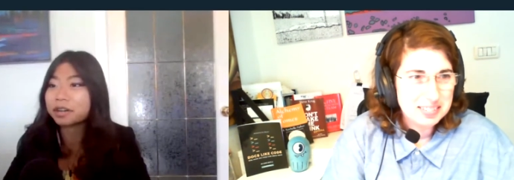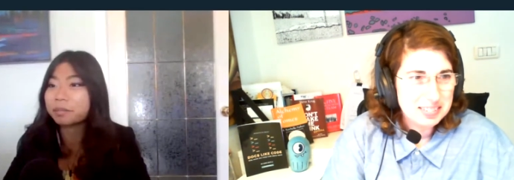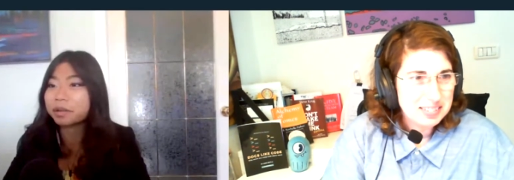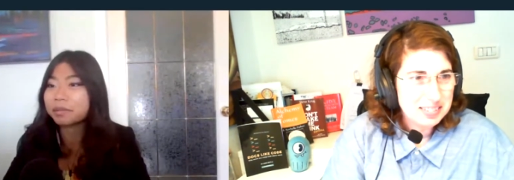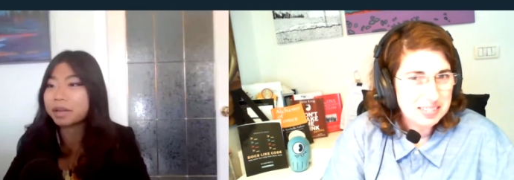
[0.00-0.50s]

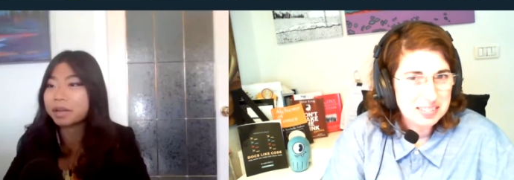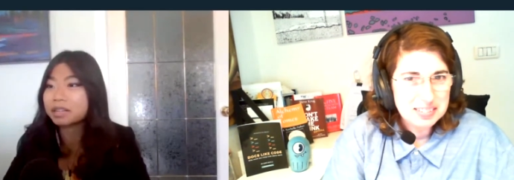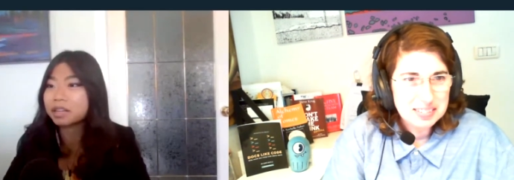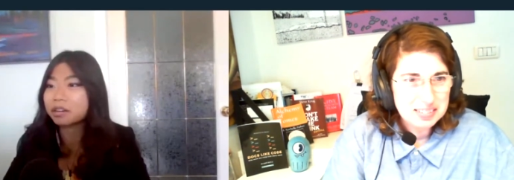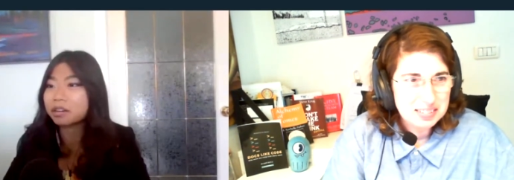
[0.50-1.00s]

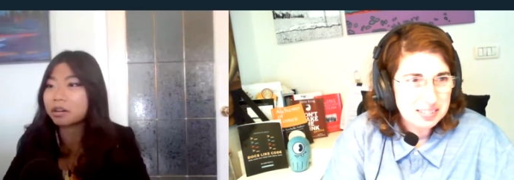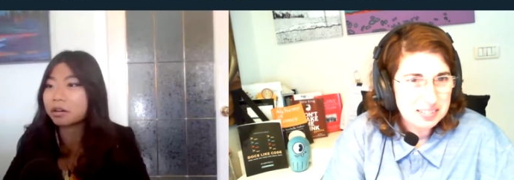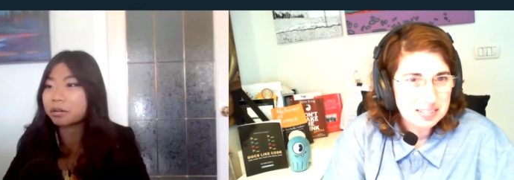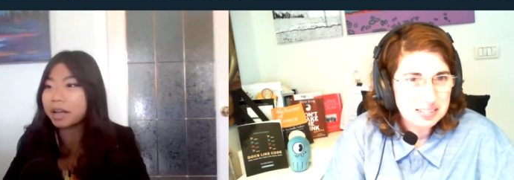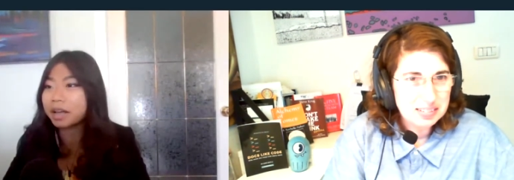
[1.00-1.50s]
Speaker 1: implementing your
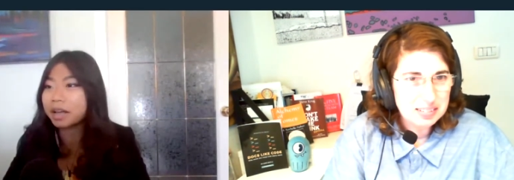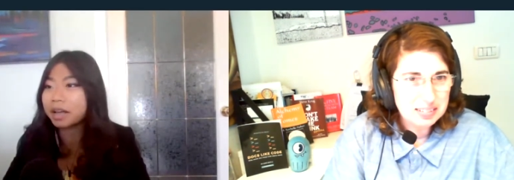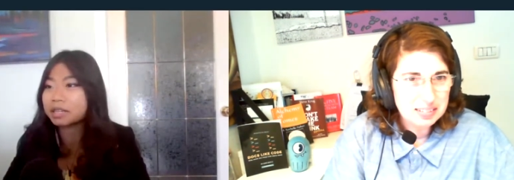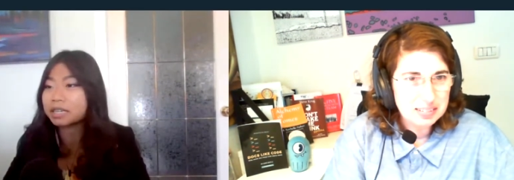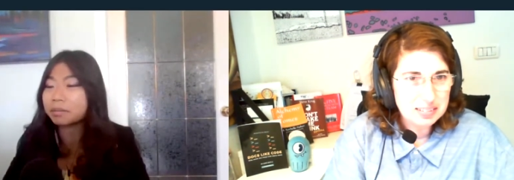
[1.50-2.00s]
own
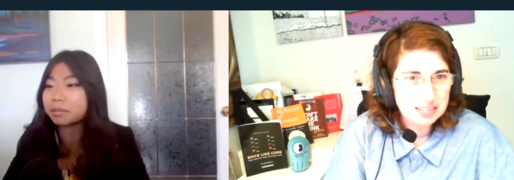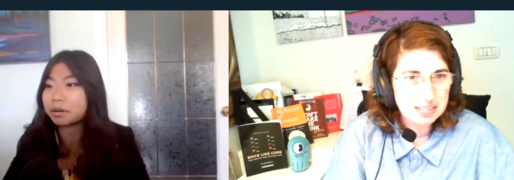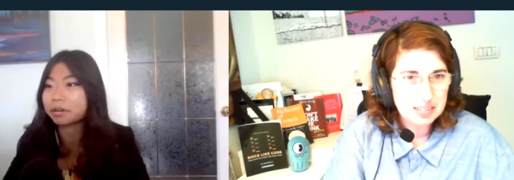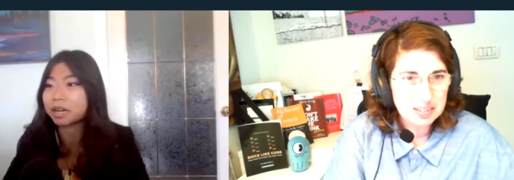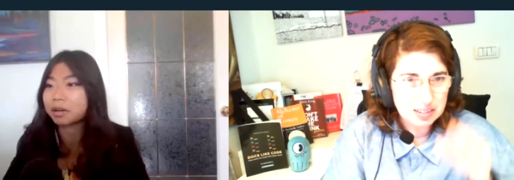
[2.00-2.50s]
MVD
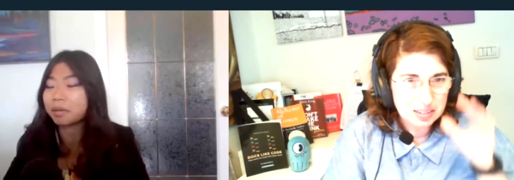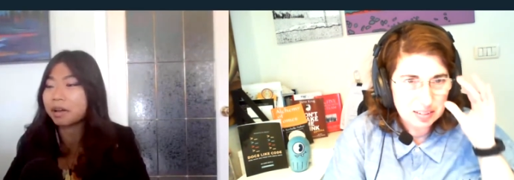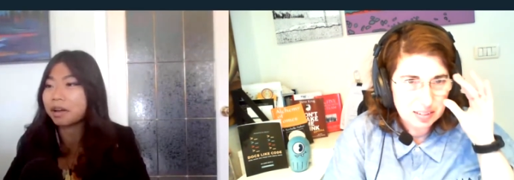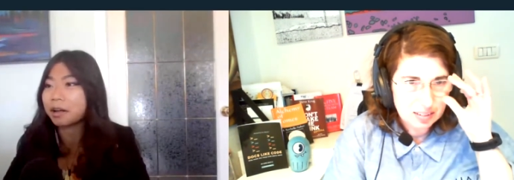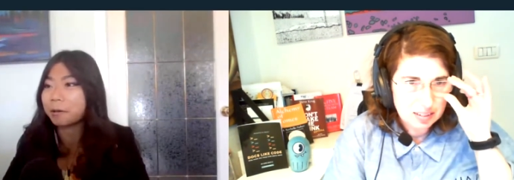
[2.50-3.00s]

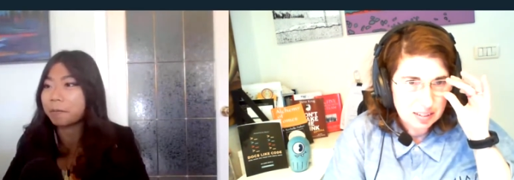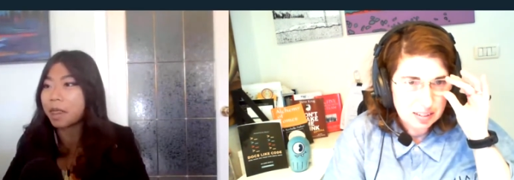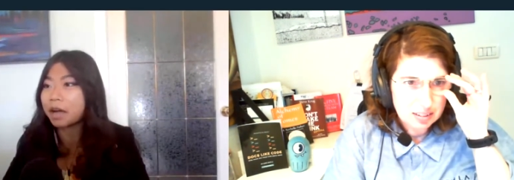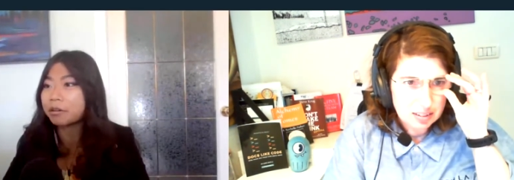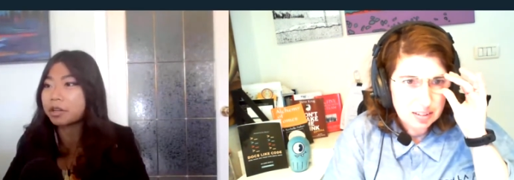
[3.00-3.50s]
program?
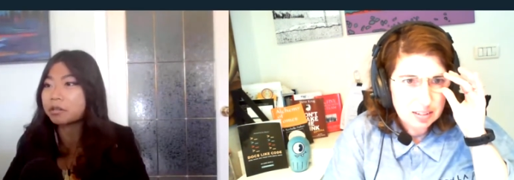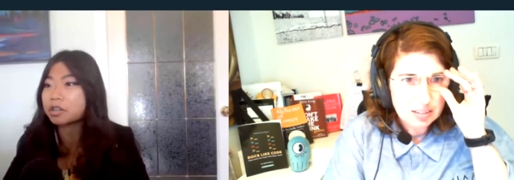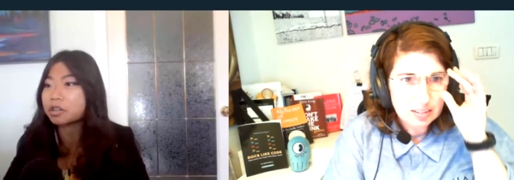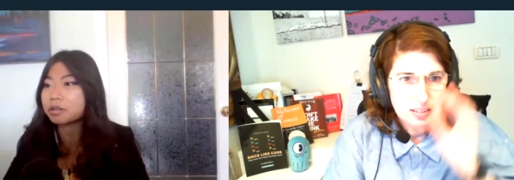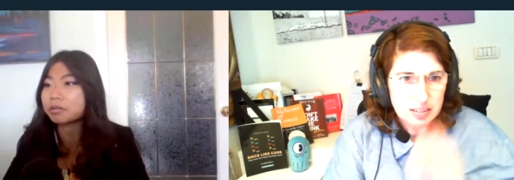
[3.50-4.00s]
Um, how do you
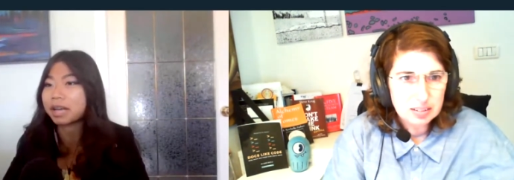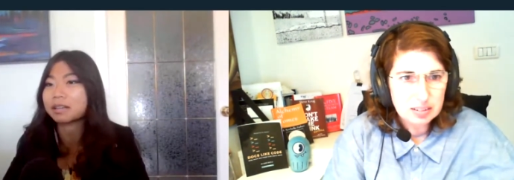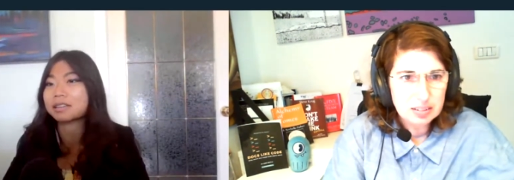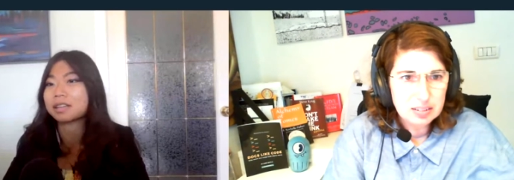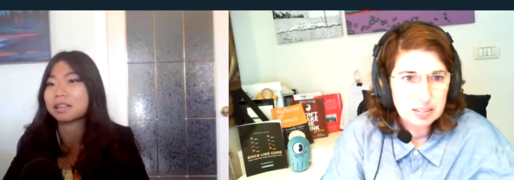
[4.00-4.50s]
choose who
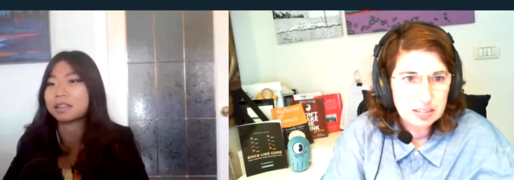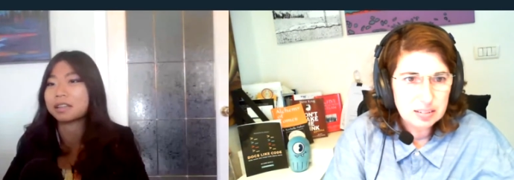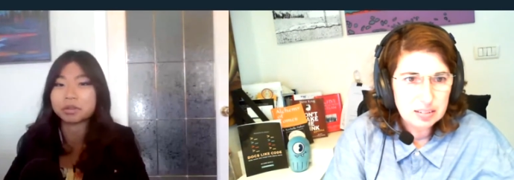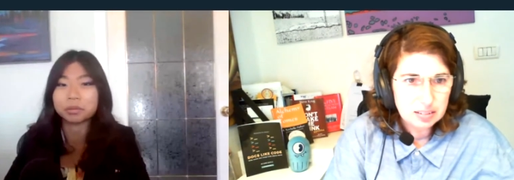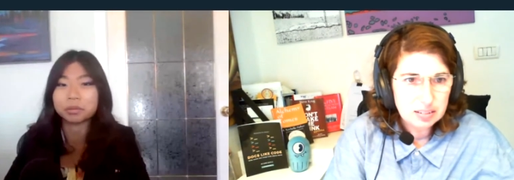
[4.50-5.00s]
gets it? And
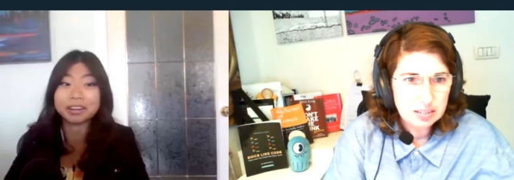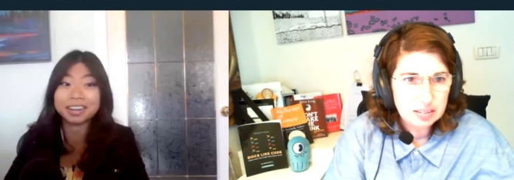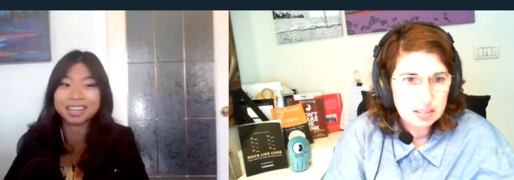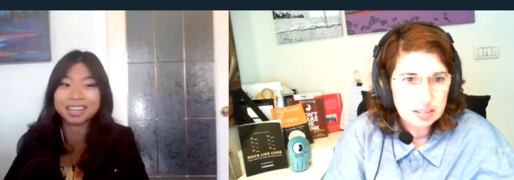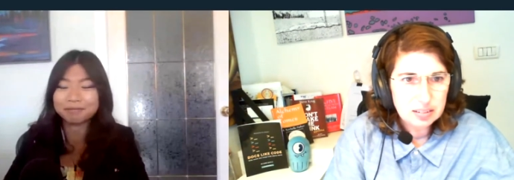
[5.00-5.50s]
that comes from
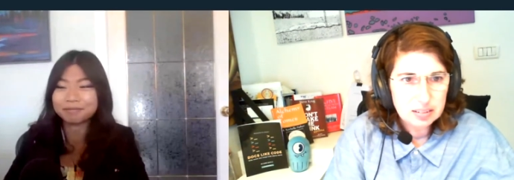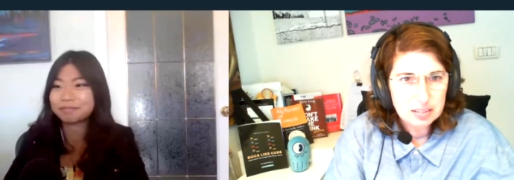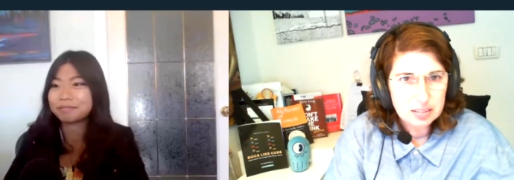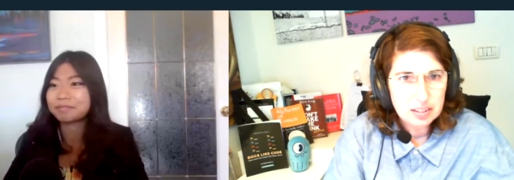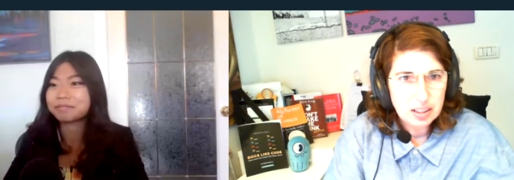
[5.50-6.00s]
Eric.
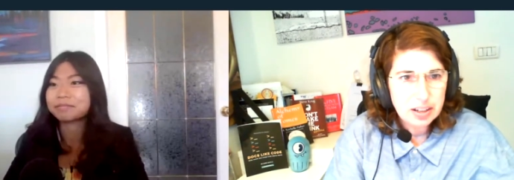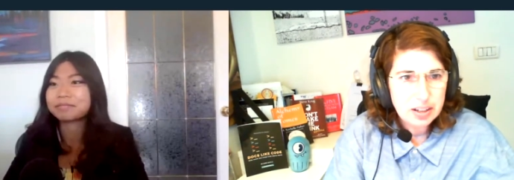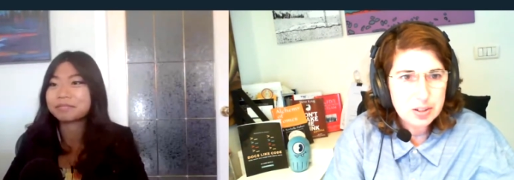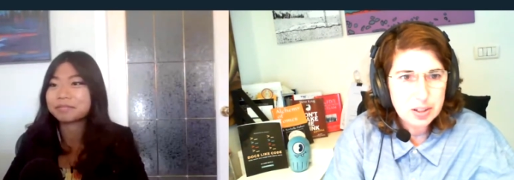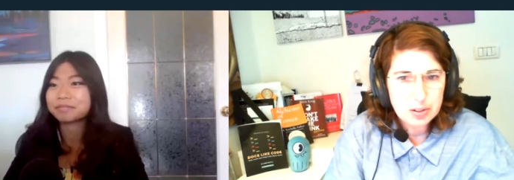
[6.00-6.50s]

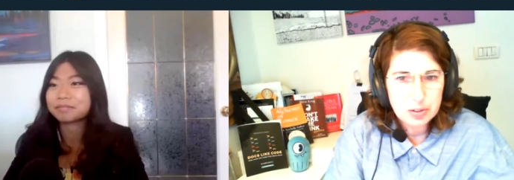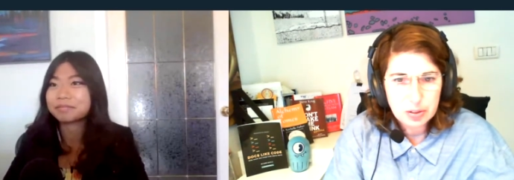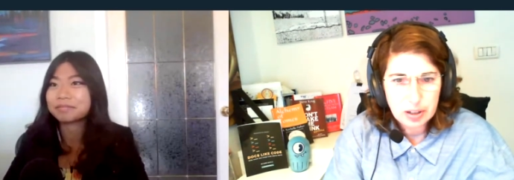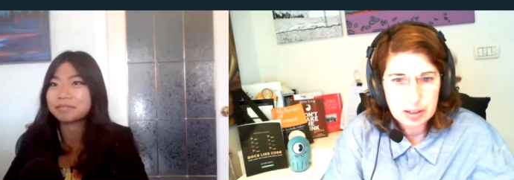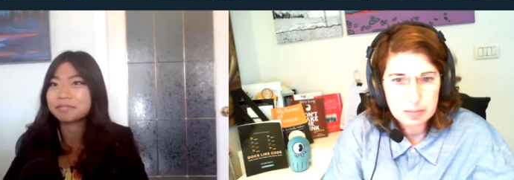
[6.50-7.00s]
Speaker 2: Okay, so
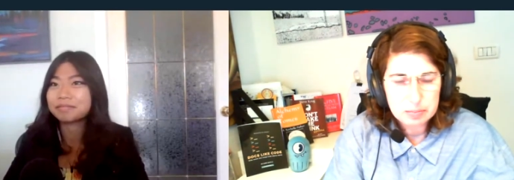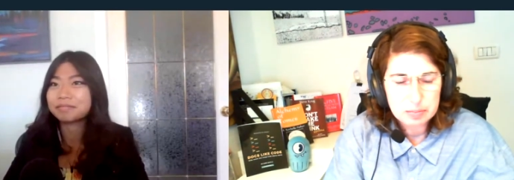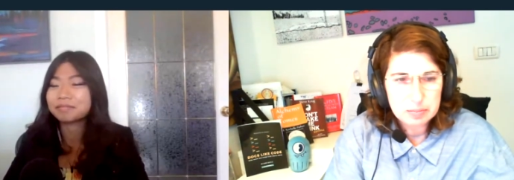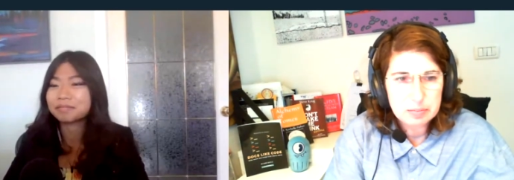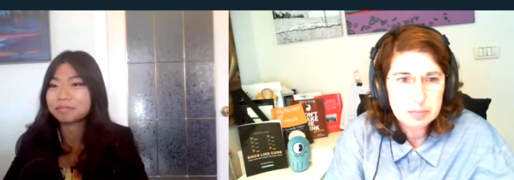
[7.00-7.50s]

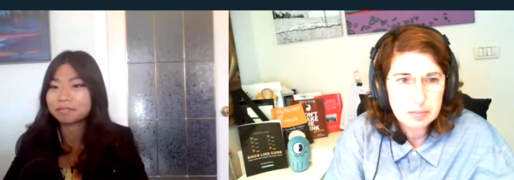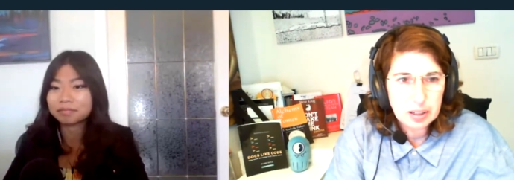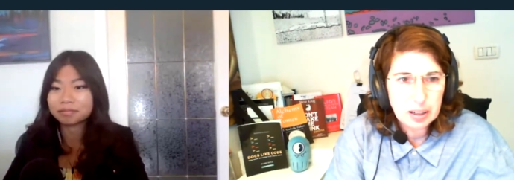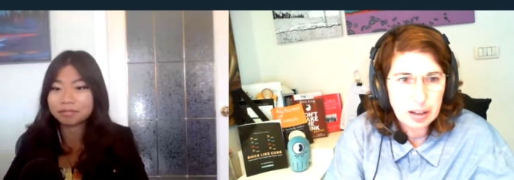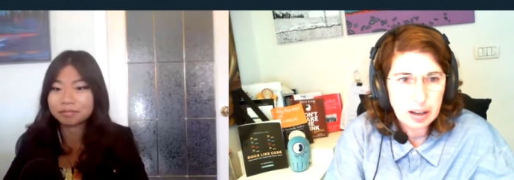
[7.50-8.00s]
um,
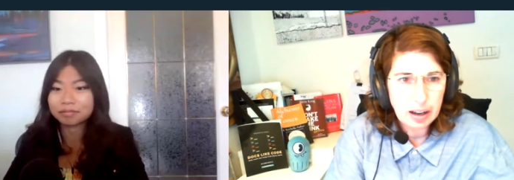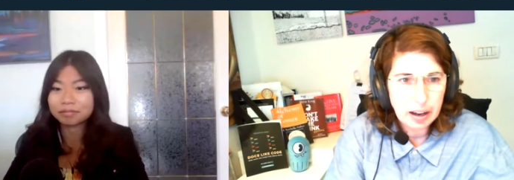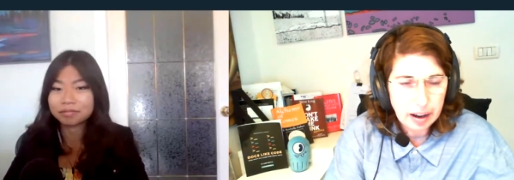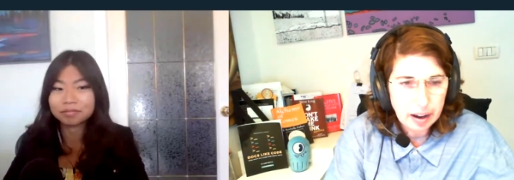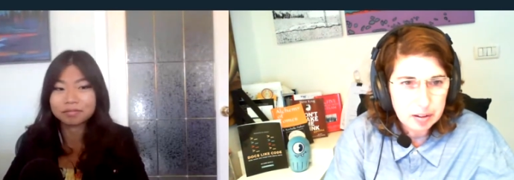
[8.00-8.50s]

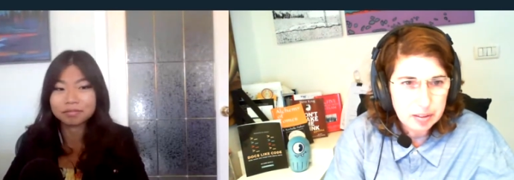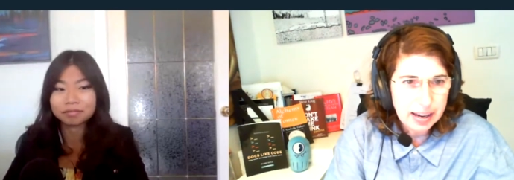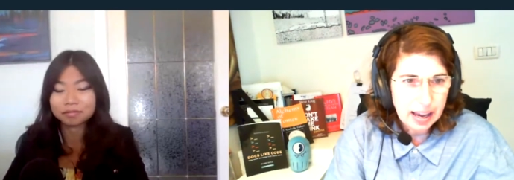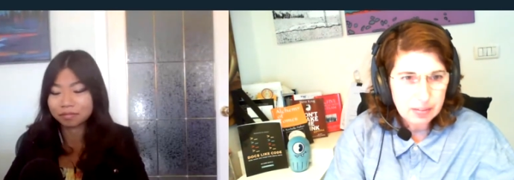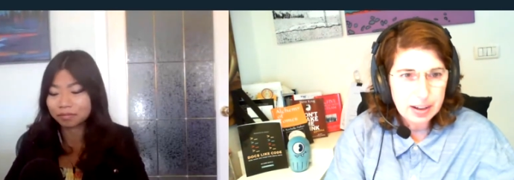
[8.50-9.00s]
uh, the
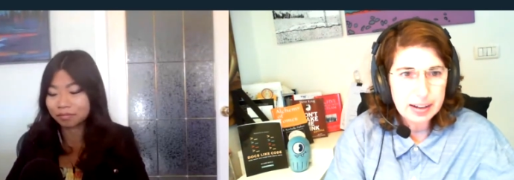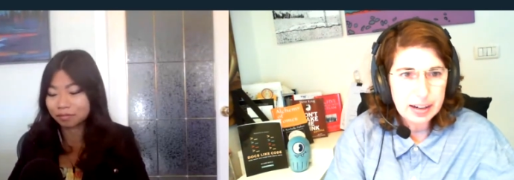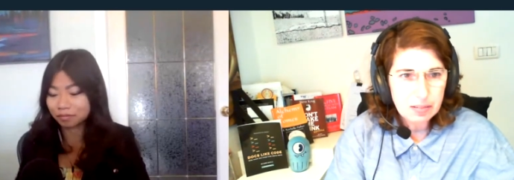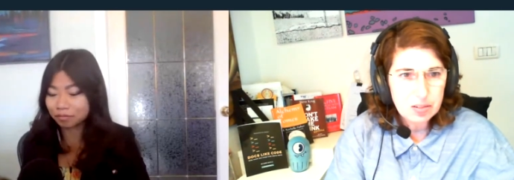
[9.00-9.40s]
caveat I have to